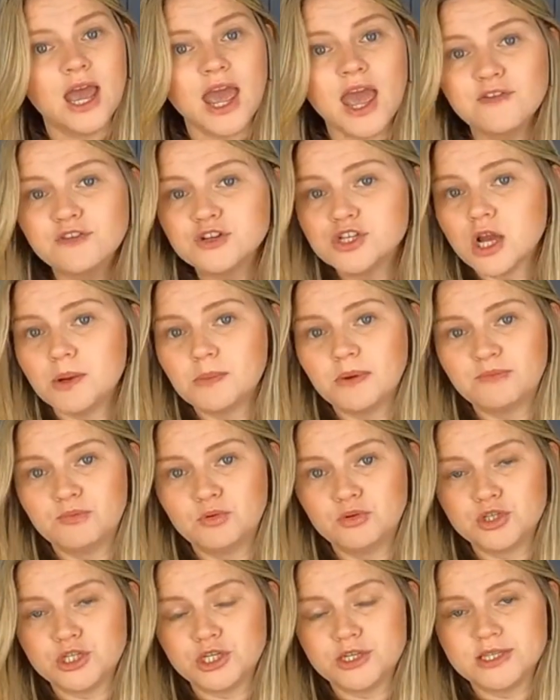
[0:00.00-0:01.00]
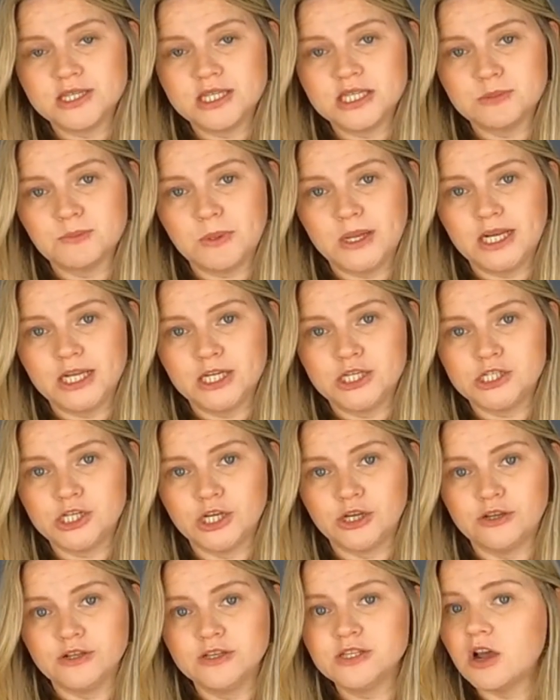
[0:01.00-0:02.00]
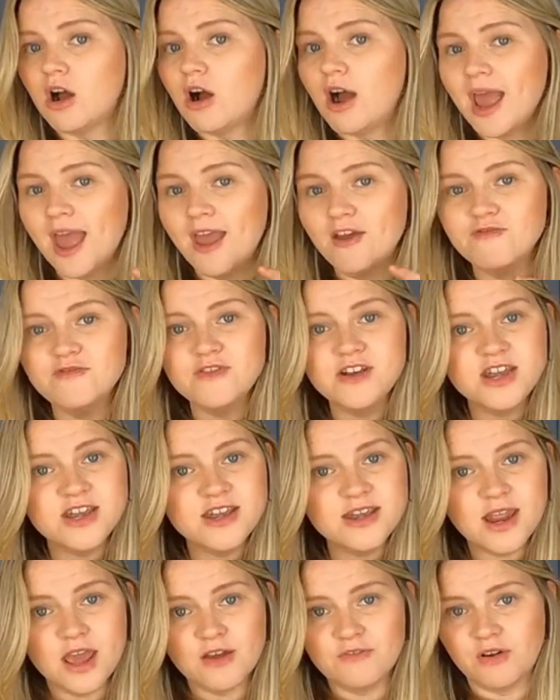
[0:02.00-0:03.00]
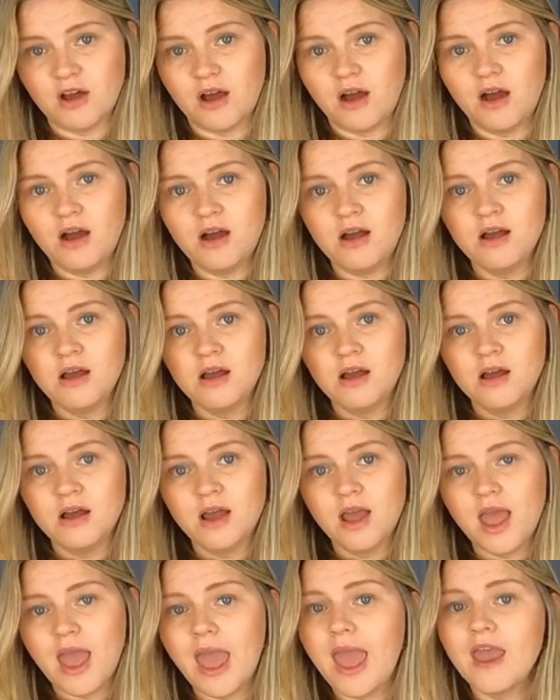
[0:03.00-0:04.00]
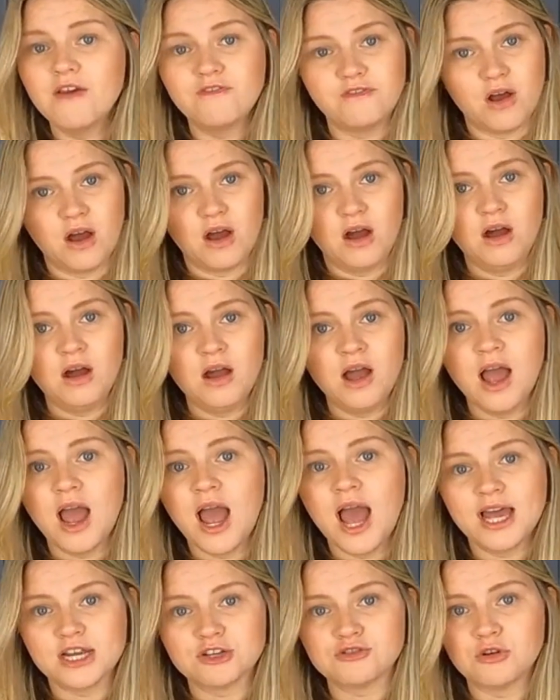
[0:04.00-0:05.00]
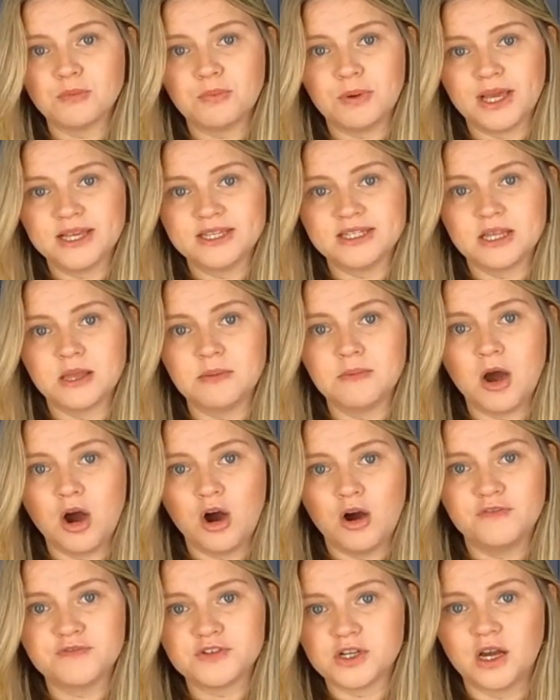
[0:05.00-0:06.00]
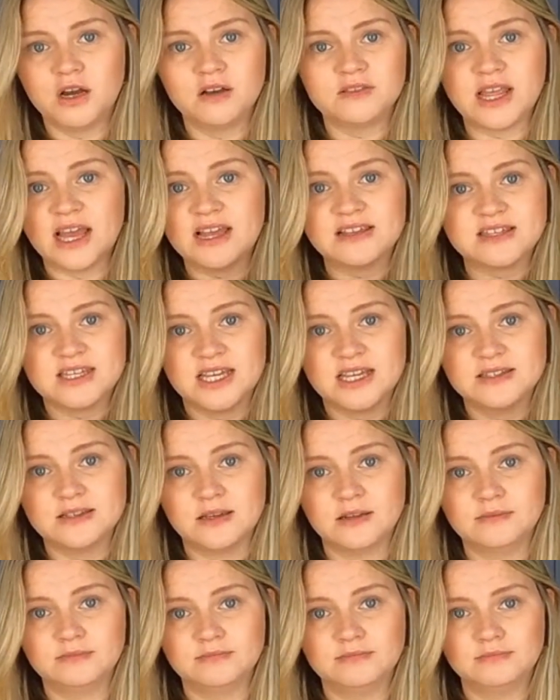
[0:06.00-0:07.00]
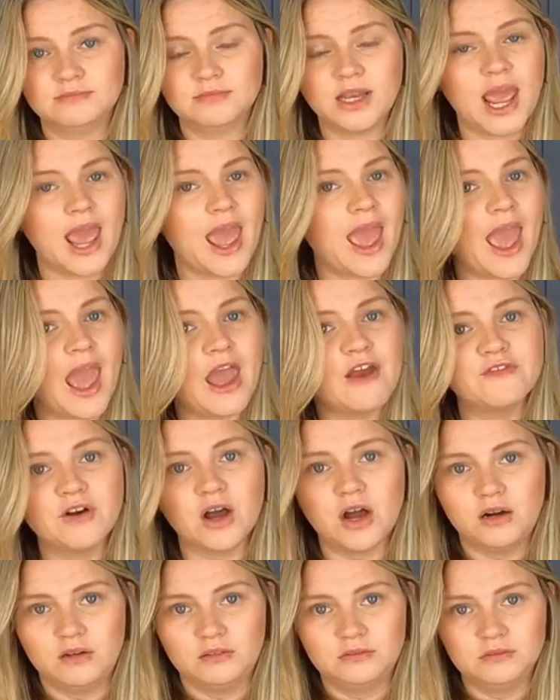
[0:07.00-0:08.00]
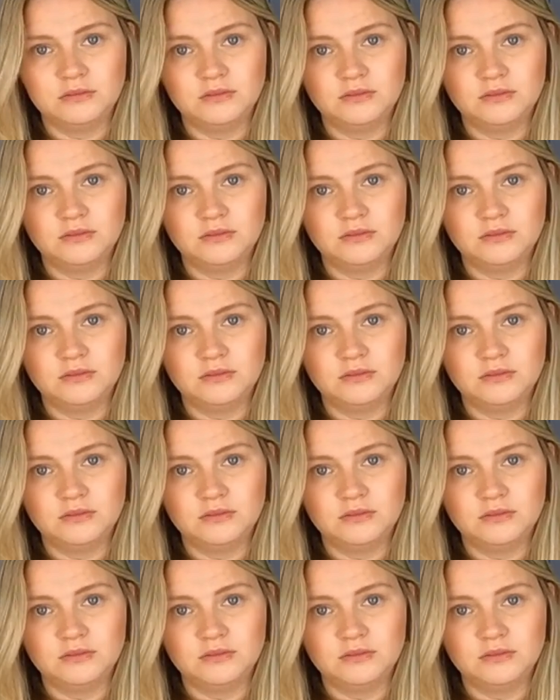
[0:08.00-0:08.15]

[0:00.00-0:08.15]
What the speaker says: Every time I bought shoes in Spend Less Shoes, I have never, ever had to replace them after that season. Ever.